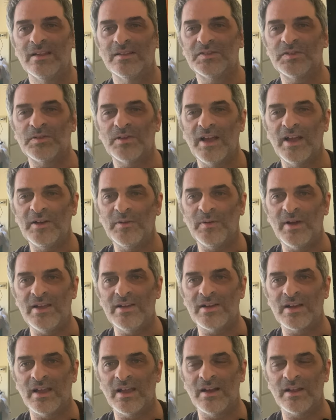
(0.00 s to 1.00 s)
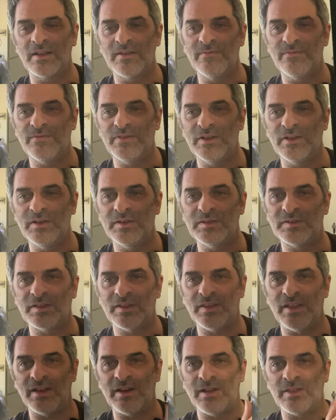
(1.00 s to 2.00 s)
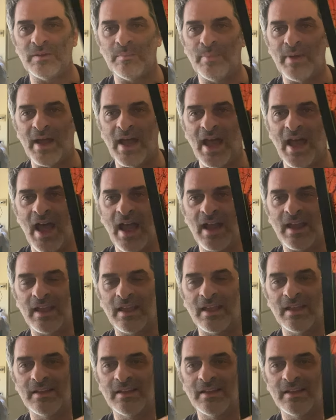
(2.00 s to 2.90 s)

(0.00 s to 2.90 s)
So right away you're kind of confused, and then on the back,